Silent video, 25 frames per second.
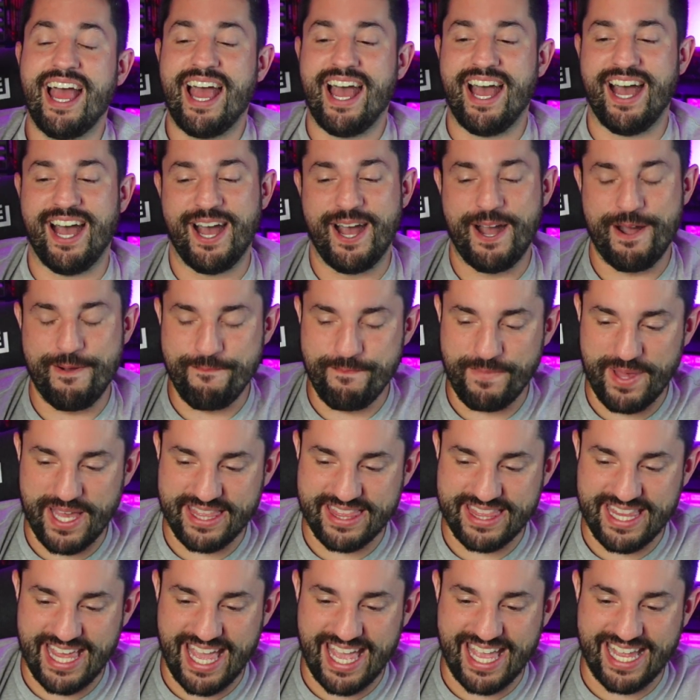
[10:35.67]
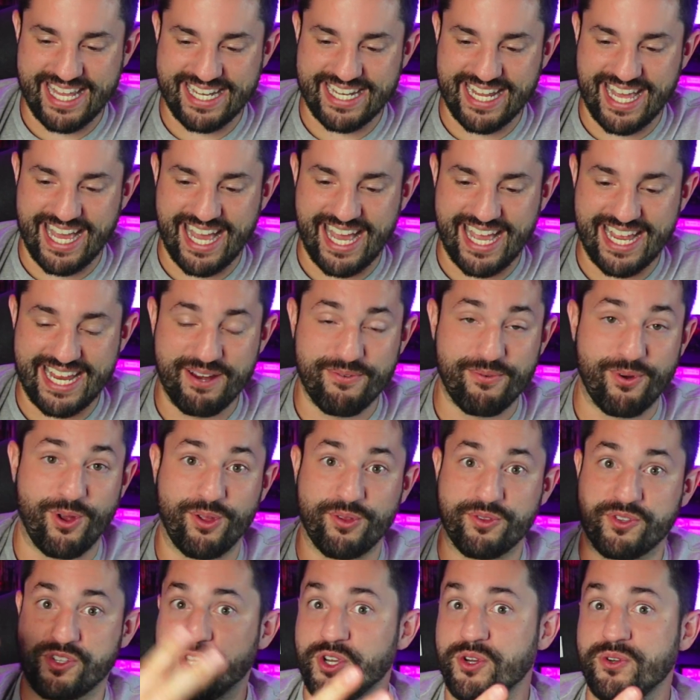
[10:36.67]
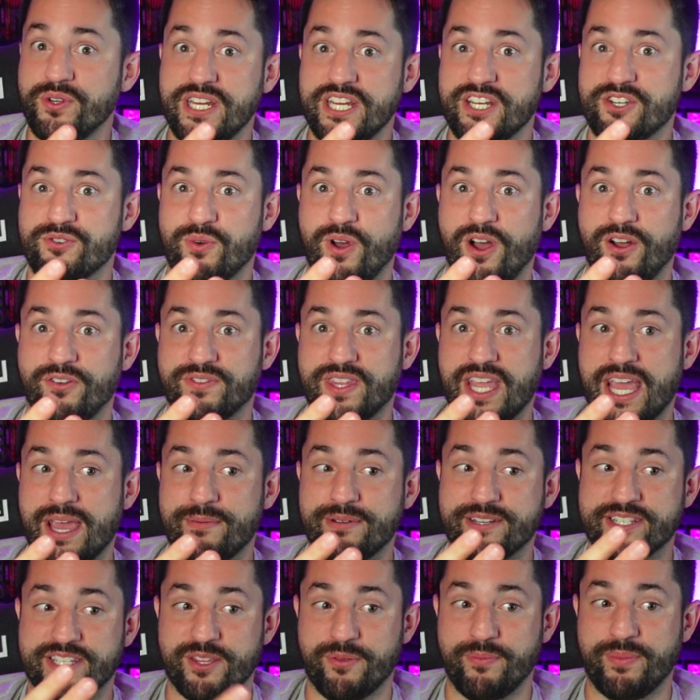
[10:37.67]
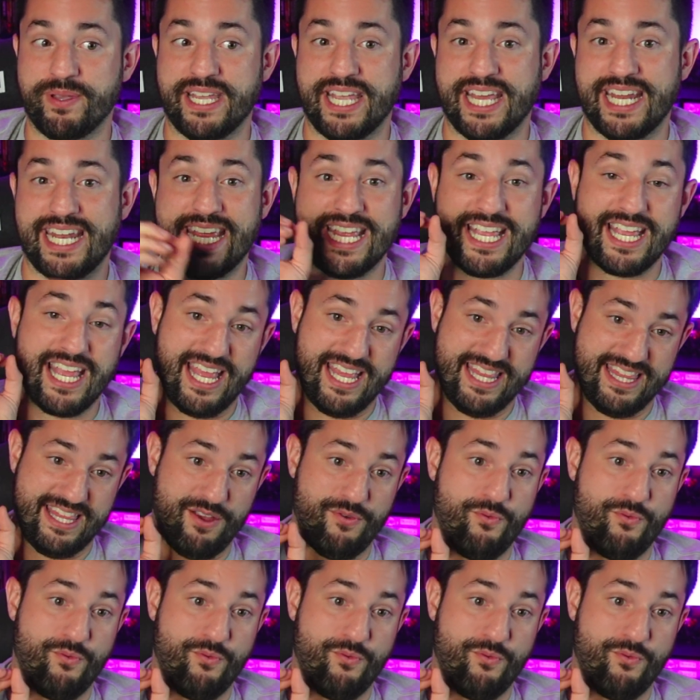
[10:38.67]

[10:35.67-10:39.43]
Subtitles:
And then he rolled 2d12 damage at the beginning.